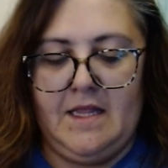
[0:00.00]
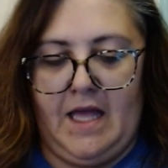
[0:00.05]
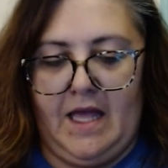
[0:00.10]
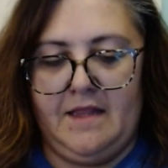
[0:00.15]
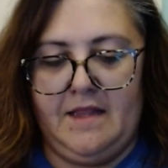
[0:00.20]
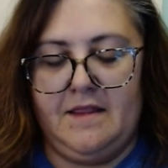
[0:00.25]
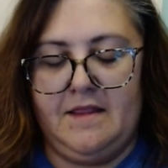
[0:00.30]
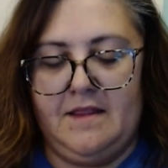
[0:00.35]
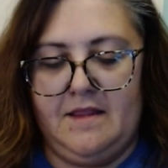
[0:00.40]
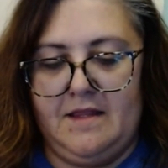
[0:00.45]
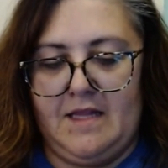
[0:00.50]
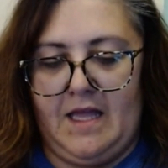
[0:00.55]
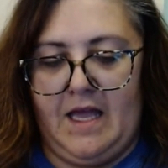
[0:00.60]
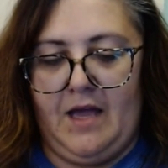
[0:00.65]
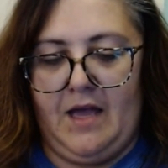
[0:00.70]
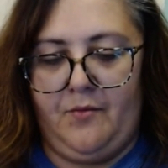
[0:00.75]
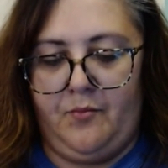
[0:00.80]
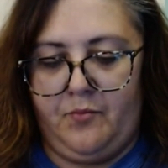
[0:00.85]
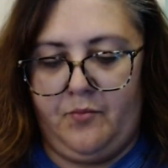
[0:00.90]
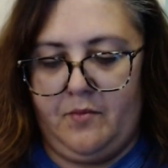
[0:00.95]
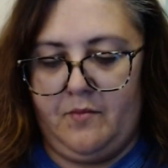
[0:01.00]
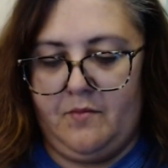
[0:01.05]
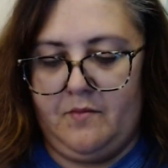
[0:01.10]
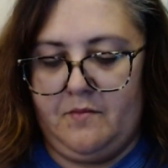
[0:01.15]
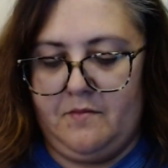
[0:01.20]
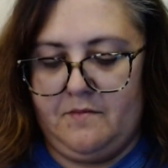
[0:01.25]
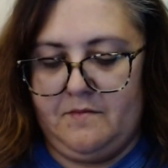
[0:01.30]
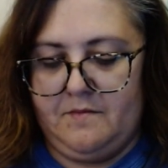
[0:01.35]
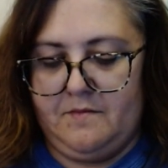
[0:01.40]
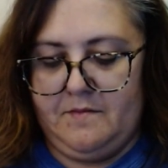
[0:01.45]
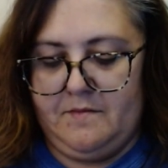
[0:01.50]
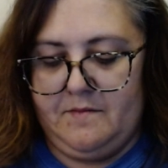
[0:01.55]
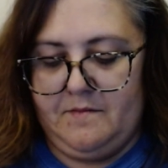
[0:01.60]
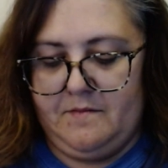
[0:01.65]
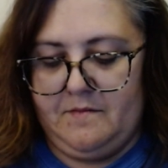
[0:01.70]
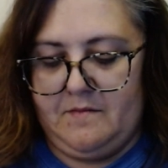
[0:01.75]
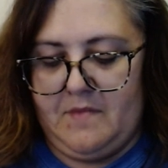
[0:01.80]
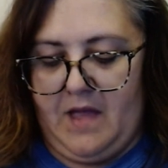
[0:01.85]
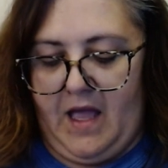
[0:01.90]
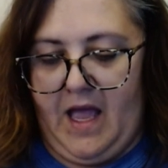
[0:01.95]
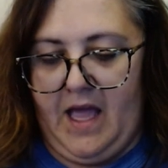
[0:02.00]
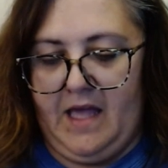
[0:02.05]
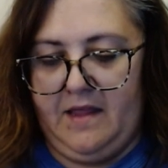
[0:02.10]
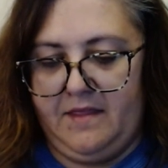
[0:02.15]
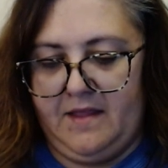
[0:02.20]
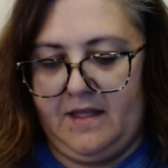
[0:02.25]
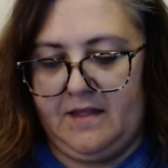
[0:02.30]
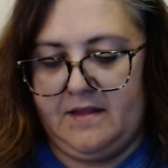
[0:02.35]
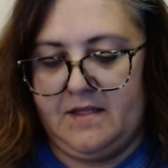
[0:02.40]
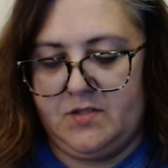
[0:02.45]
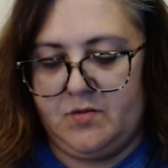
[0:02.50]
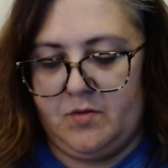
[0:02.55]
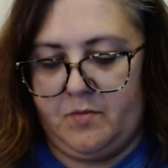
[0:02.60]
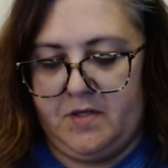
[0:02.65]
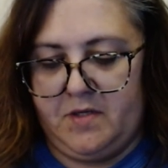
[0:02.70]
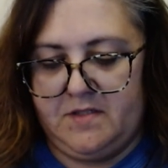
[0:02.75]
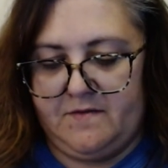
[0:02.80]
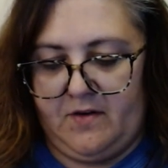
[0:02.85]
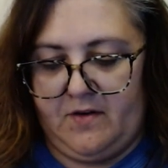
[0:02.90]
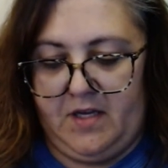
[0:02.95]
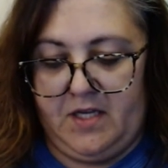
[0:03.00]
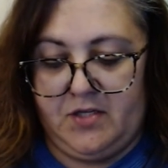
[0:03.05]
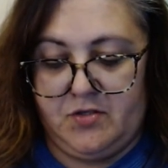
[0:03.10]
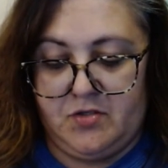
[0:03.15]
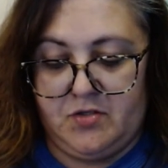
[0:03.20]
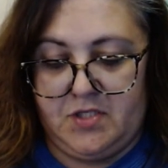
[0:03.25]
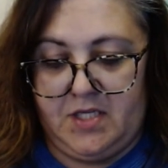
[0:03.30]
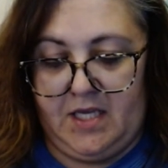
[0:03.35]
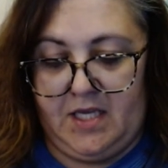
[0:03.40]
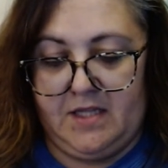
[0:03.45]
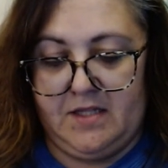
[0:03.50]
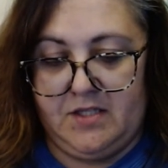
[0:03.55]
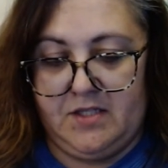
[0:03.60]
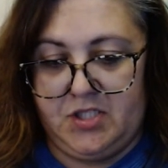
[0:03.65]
I, I, I think this woman is very interesting.